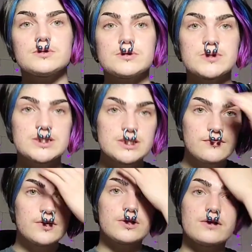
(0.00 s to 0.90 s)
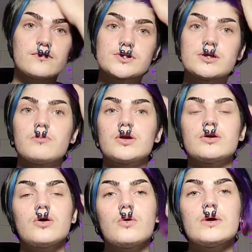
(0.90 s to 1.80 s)
specifically for
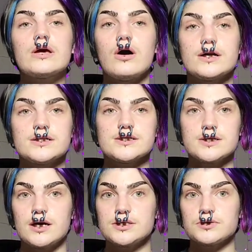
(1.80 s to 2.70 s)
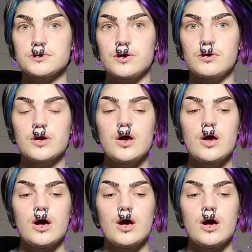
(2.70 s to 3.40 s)
someone going on testosterone.